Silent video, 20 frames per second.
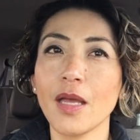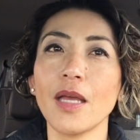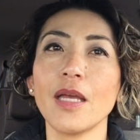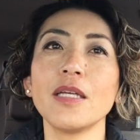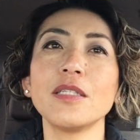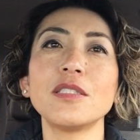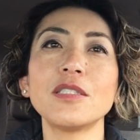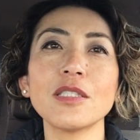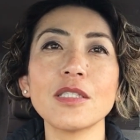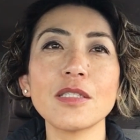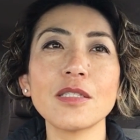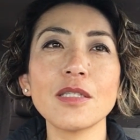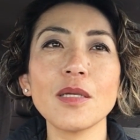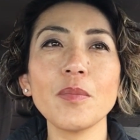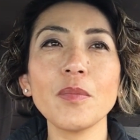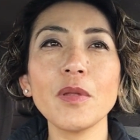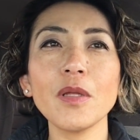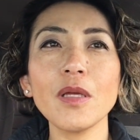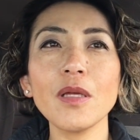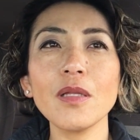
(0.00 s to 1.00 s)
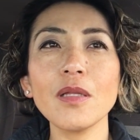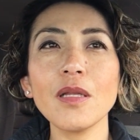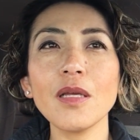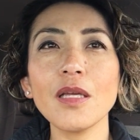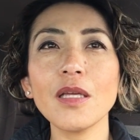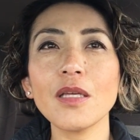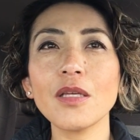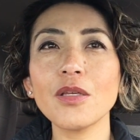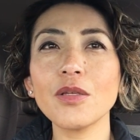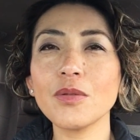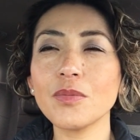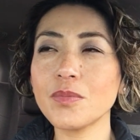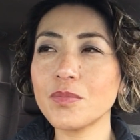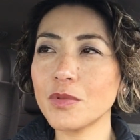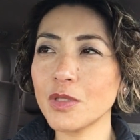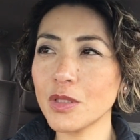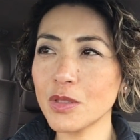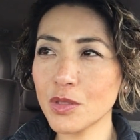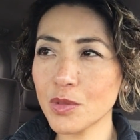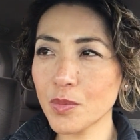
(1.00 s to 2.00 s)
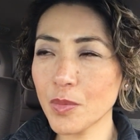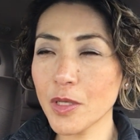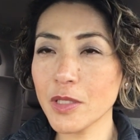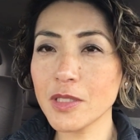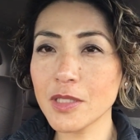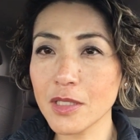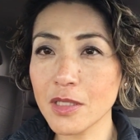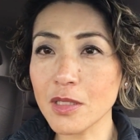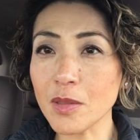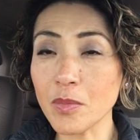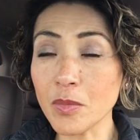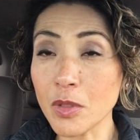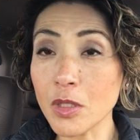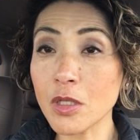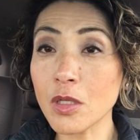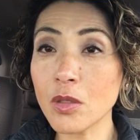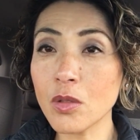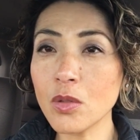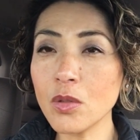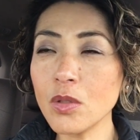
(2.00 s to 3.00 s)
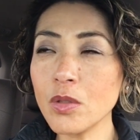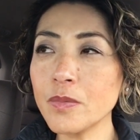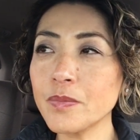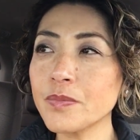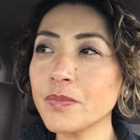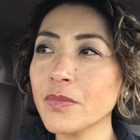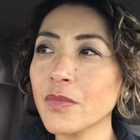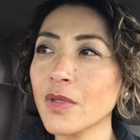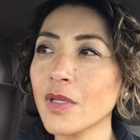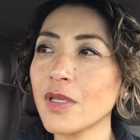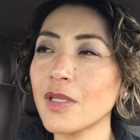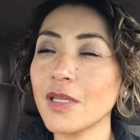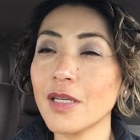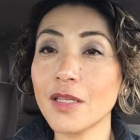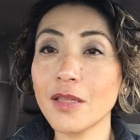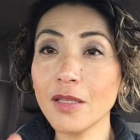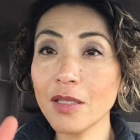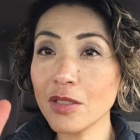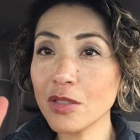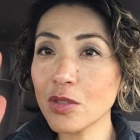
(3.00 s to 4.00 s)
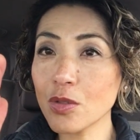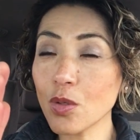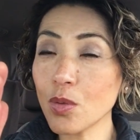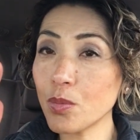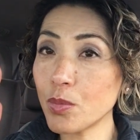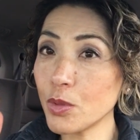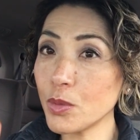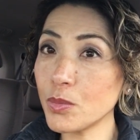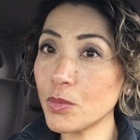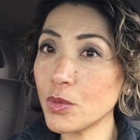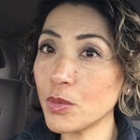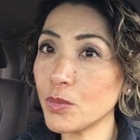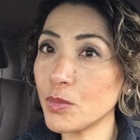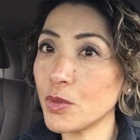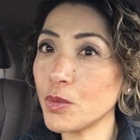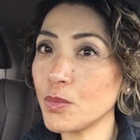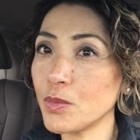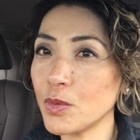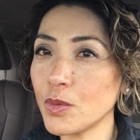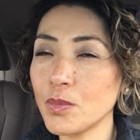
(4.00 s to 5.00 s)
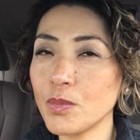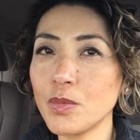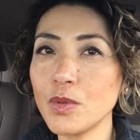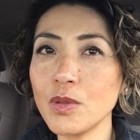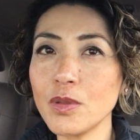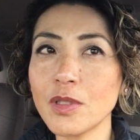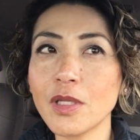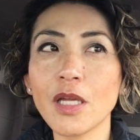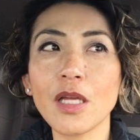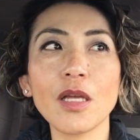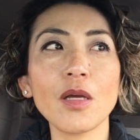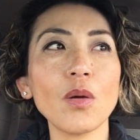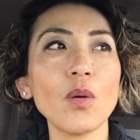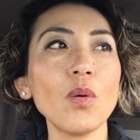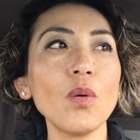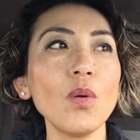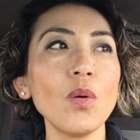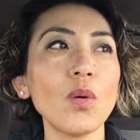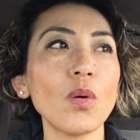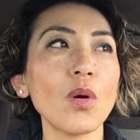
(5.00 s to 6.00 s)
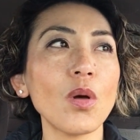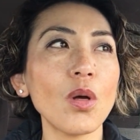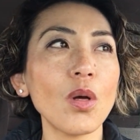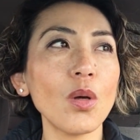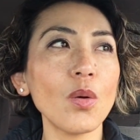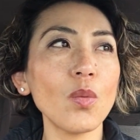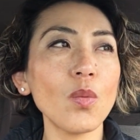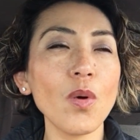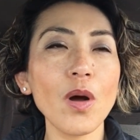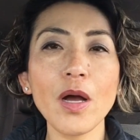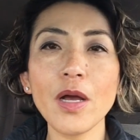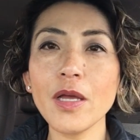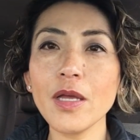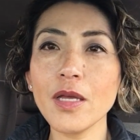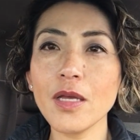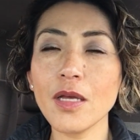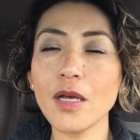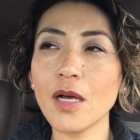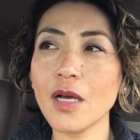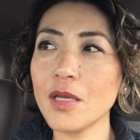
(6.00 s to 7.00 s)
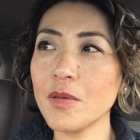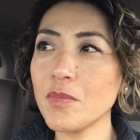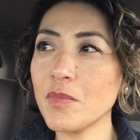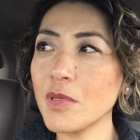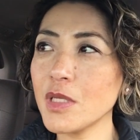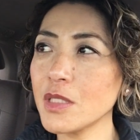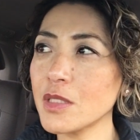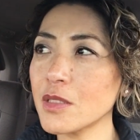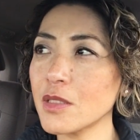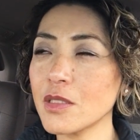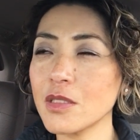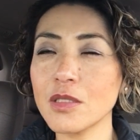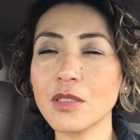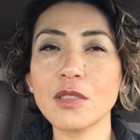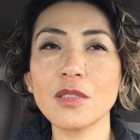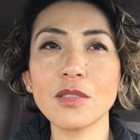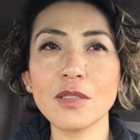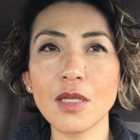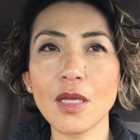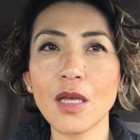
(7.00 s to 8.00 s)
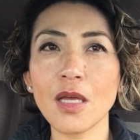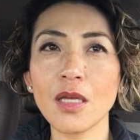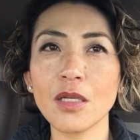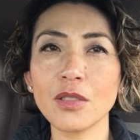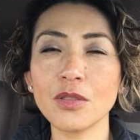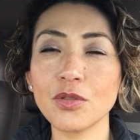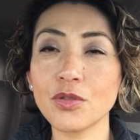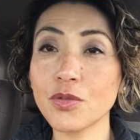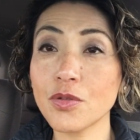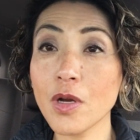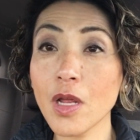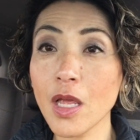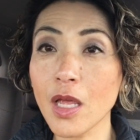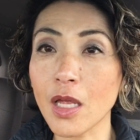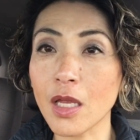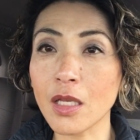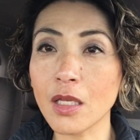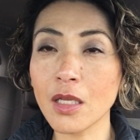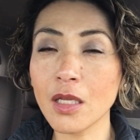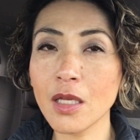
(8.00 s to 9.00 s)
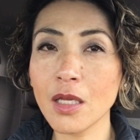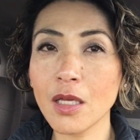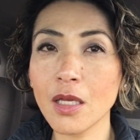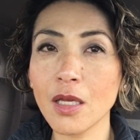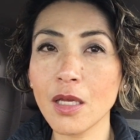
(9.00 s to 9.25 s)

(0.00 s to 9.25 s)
It's just something like you express as a miracle. Like things go boom, boom, boom, boom, boom. Like, oh, why I missed this, say, train?